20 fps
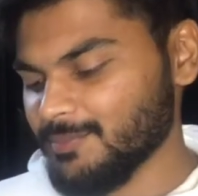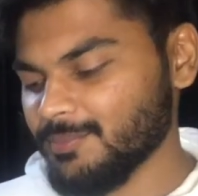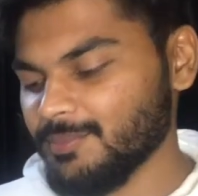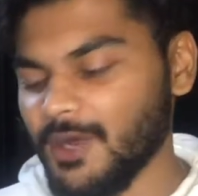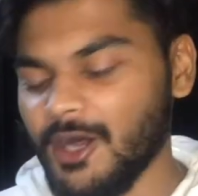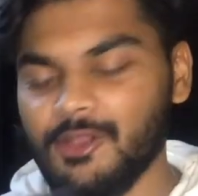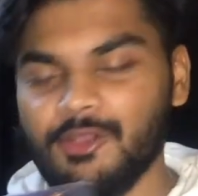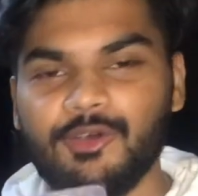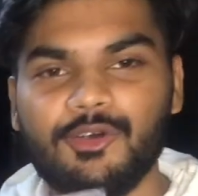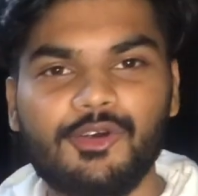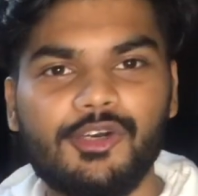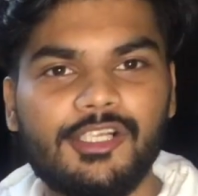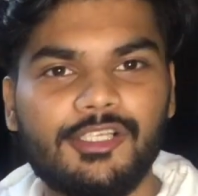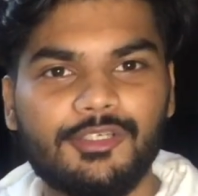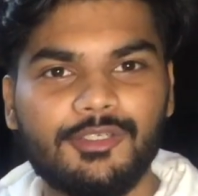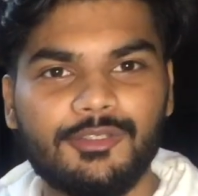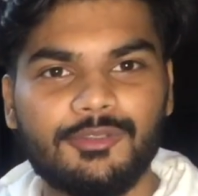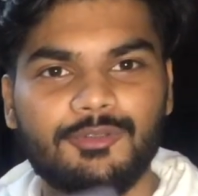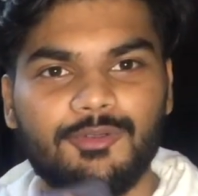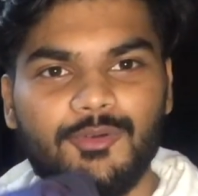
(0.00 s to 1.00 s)
Paulo
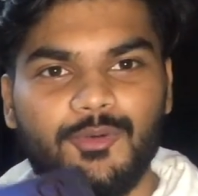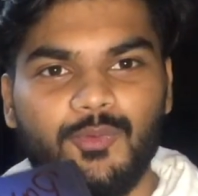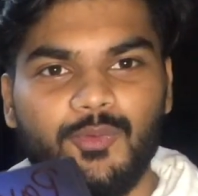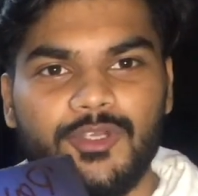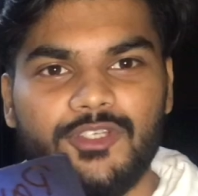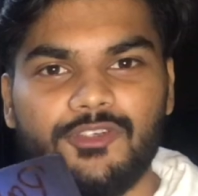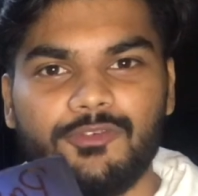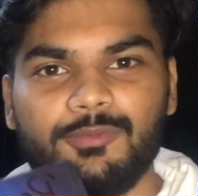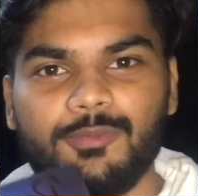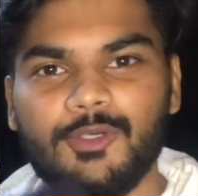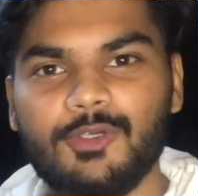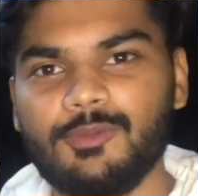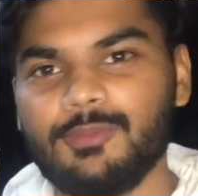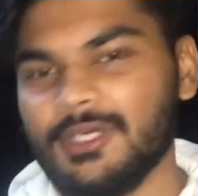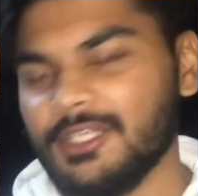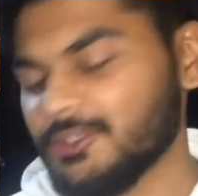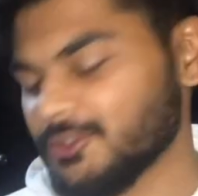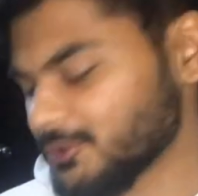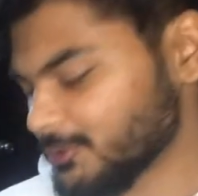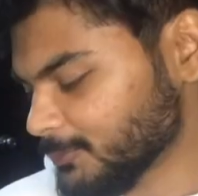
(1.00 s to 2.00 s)
Coelho, Witch of
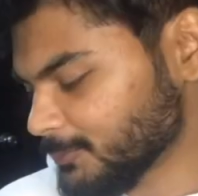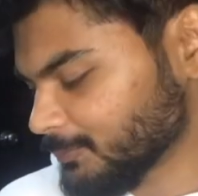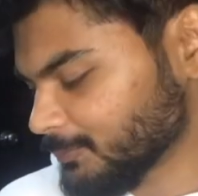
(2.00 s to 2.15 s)
Portobello.